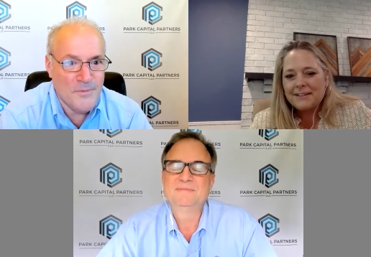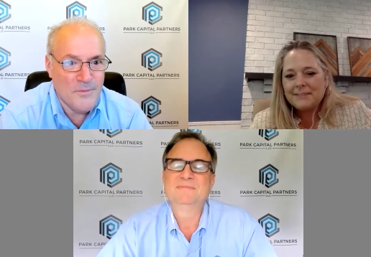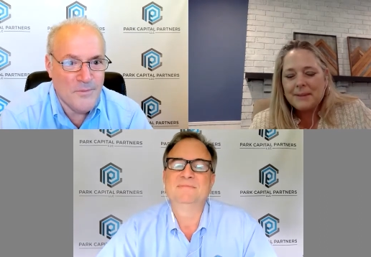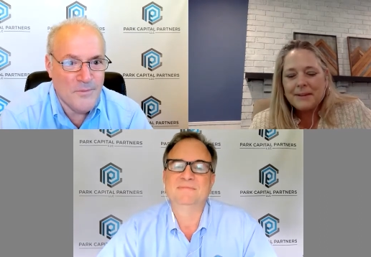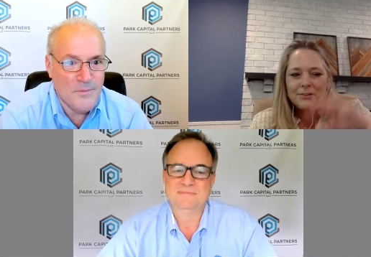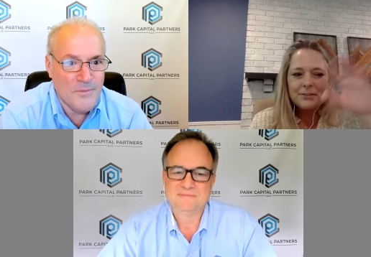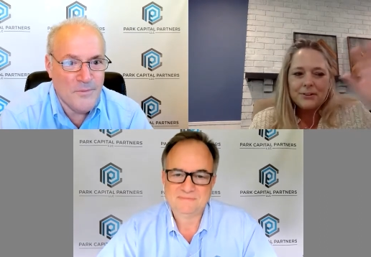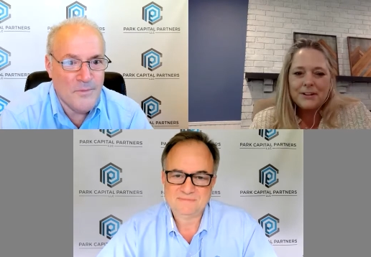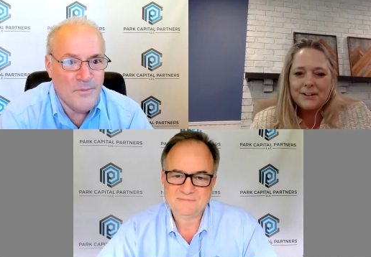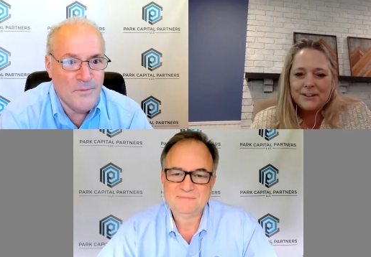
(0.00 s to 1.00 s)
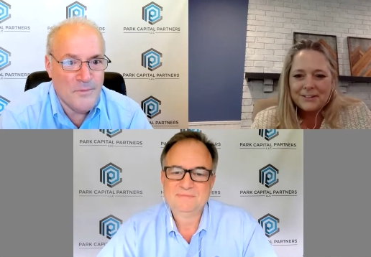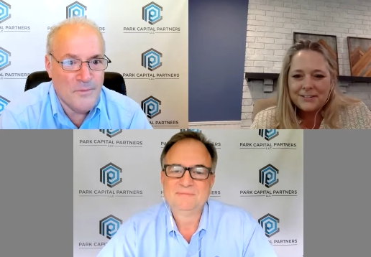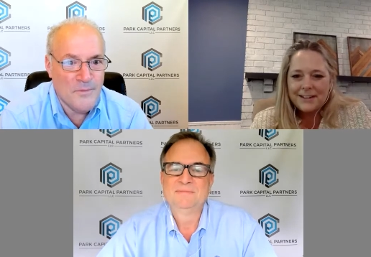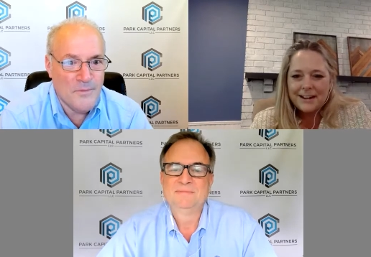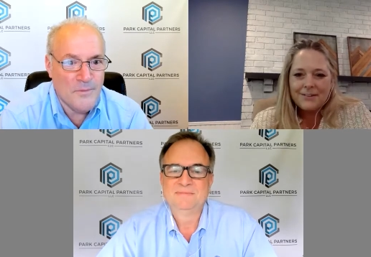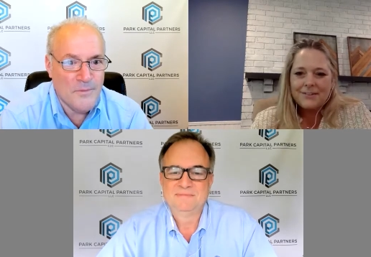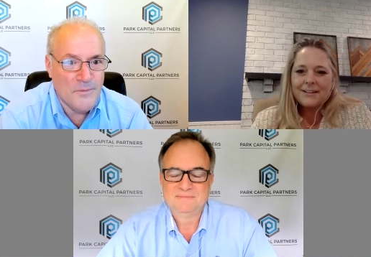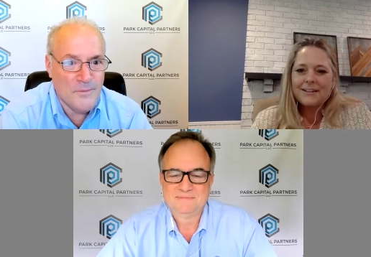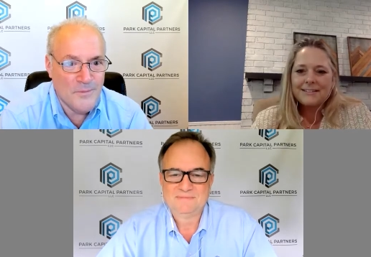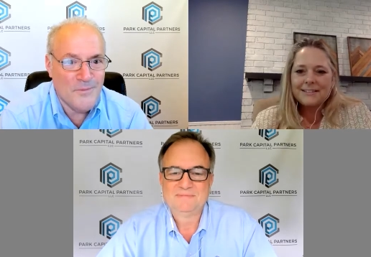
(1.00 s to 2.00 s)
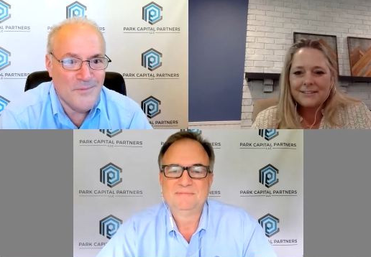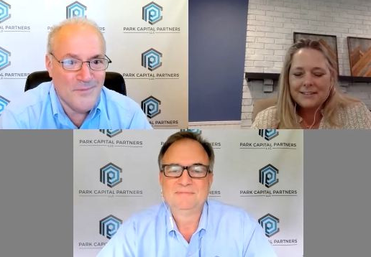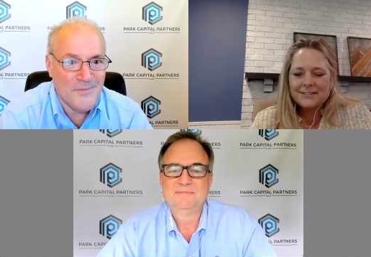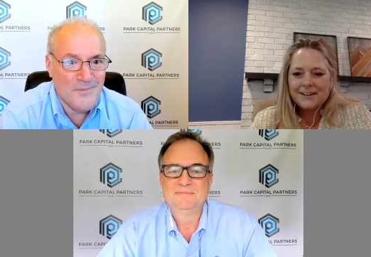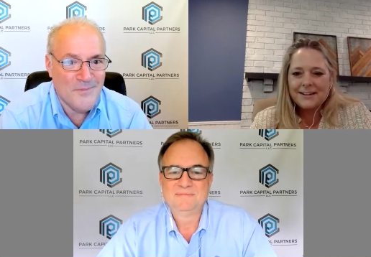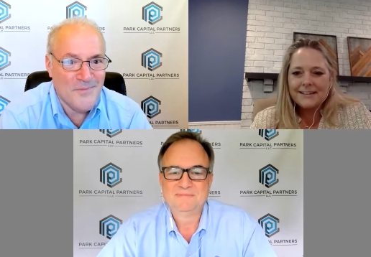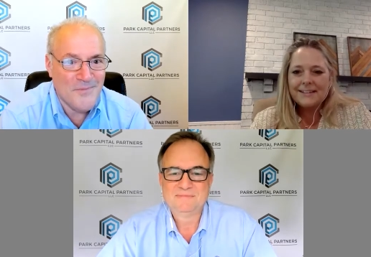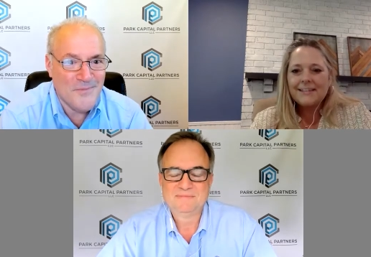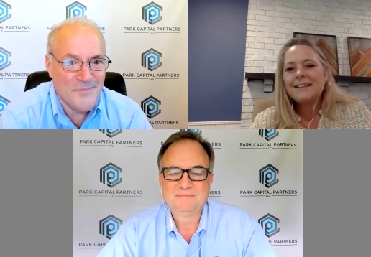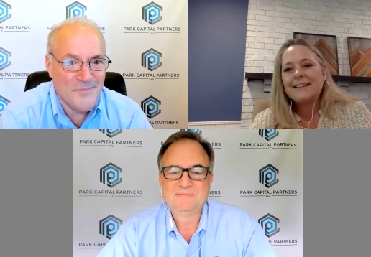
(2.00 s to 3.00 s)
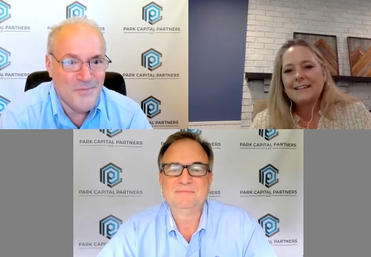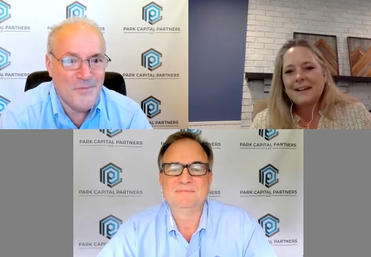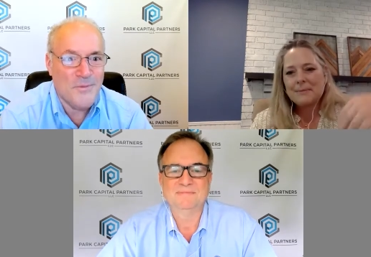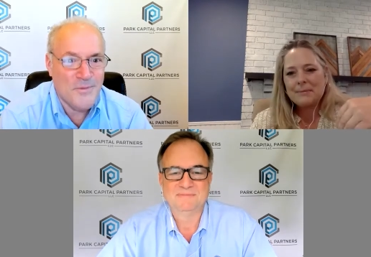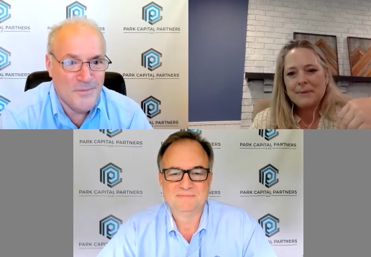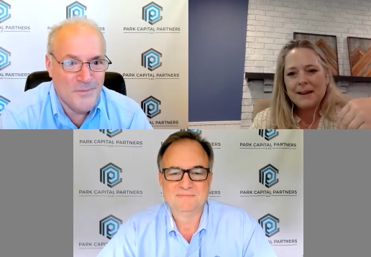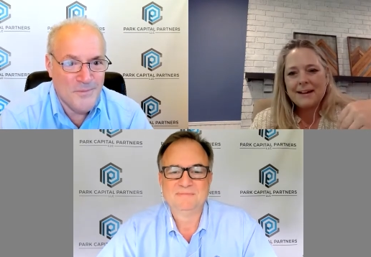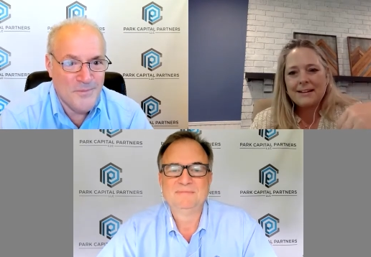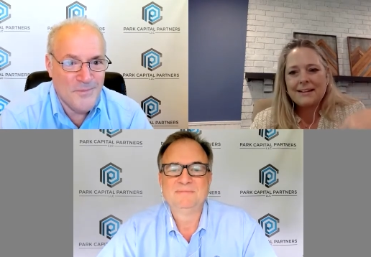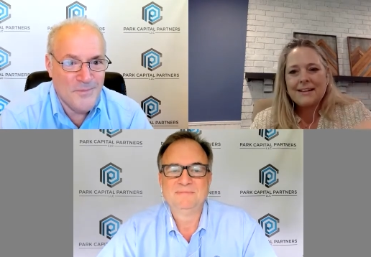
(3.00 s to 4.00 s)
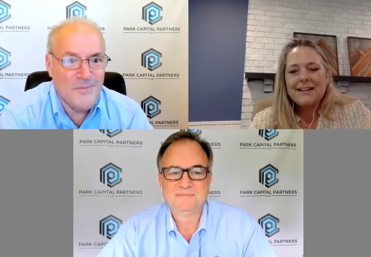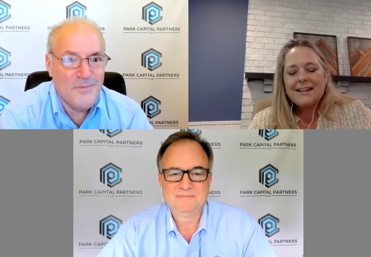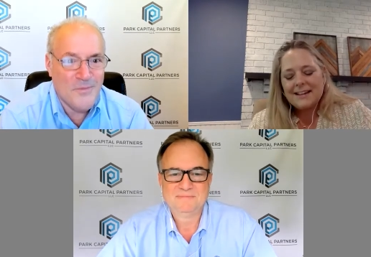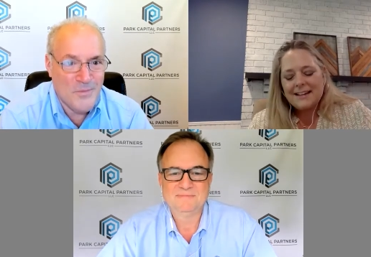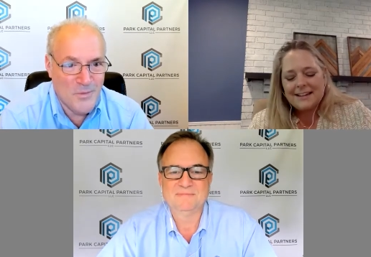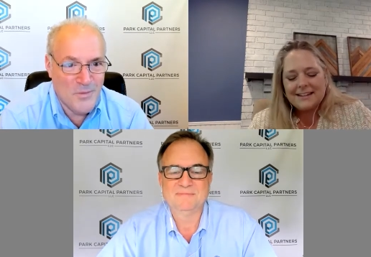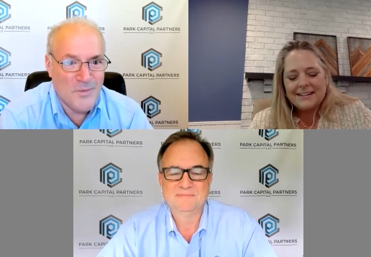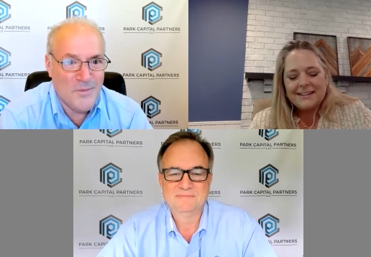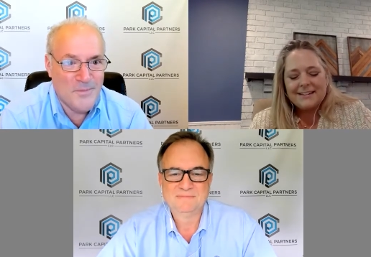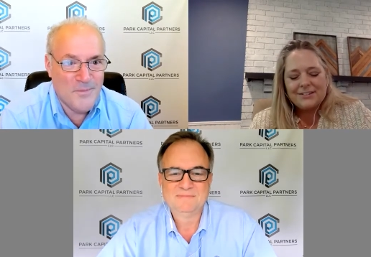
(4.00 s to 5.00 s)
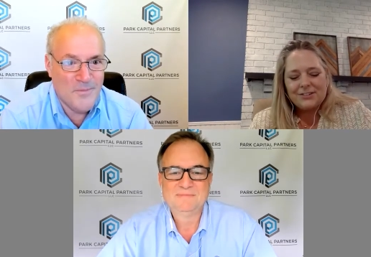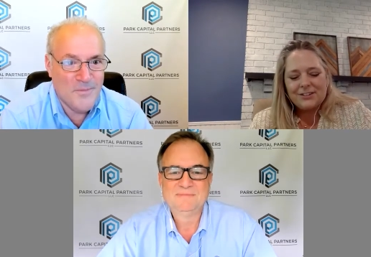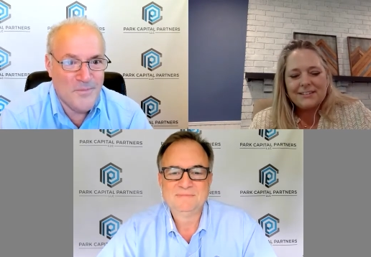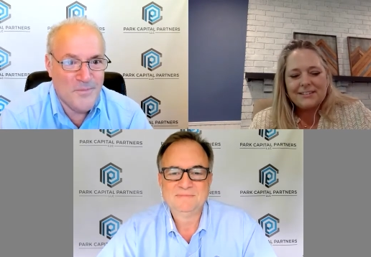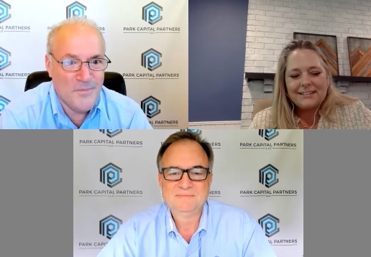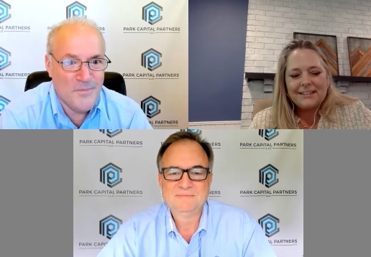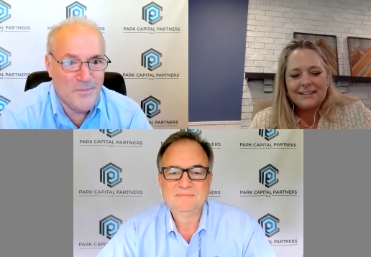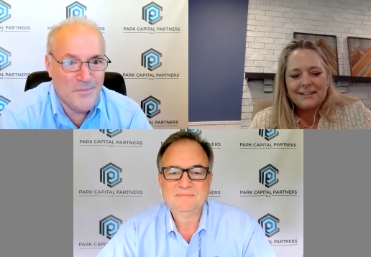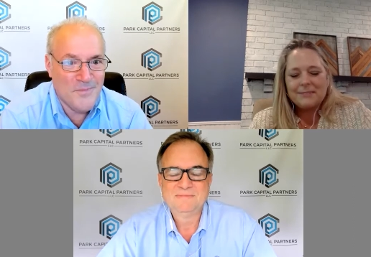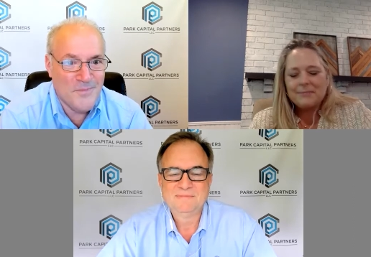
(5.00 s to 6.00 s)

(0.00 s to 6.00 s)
Speaker 1: Hmm. Spending mm. 30 years out in Silicon Valley and then coming mm-hmm. back, it mm-hmm. it just uh,